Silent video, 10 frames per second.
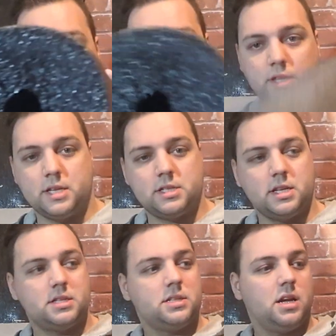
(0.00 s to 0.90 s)
what this
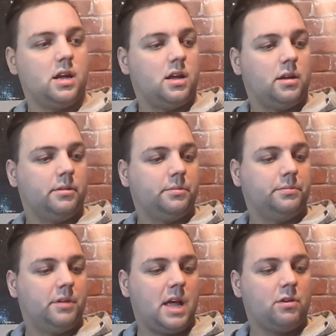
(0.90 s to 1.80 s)
is.
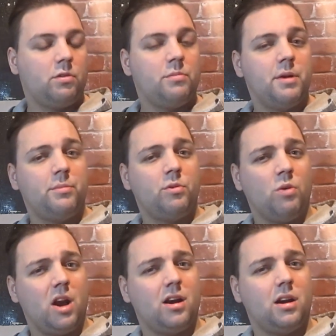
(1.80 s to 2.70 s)
I don't remember
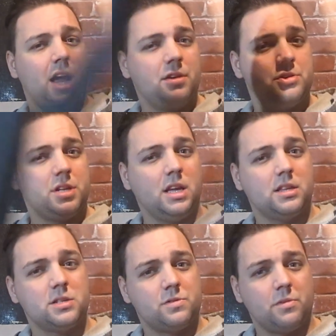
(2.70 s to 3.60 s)
where. I usually
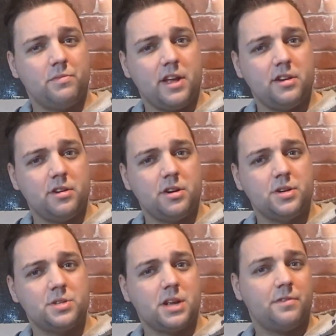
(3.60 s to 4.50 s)
get this from
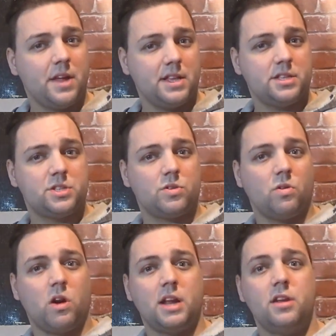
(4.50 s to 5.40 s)
vendors at events,
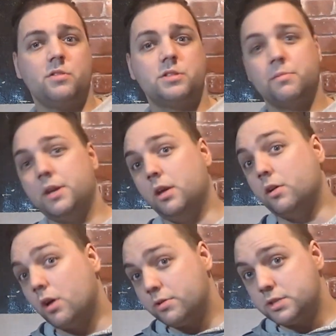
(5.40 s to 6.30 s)
or I know somebody who
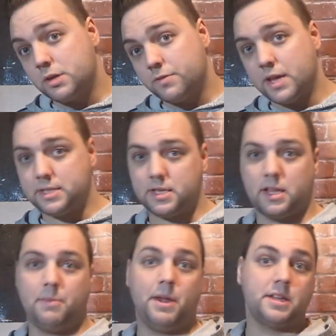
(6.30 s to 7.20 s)
goes to events and
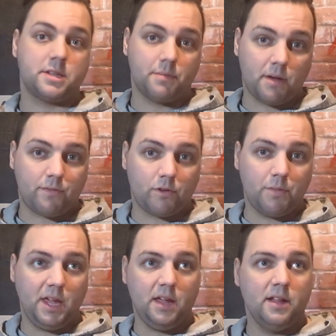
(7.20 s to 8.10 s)
they pick some up for
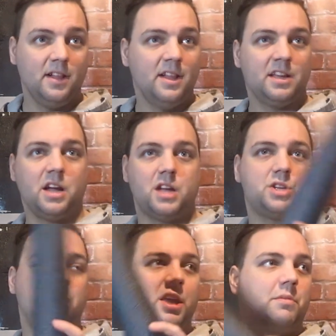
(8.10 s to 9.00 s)
me. Gosh,
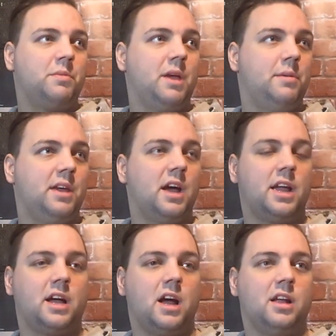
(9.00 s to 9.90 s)
I think maybe
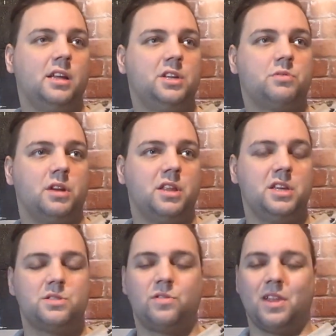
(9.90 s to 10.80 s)
I got each one of
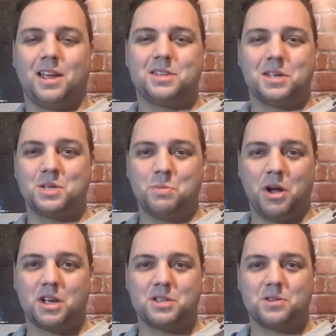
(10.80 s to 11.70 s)
these for like
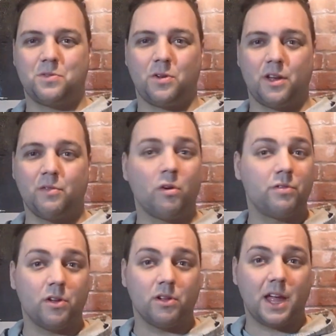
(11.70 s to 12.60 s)
$6 for like 4-foot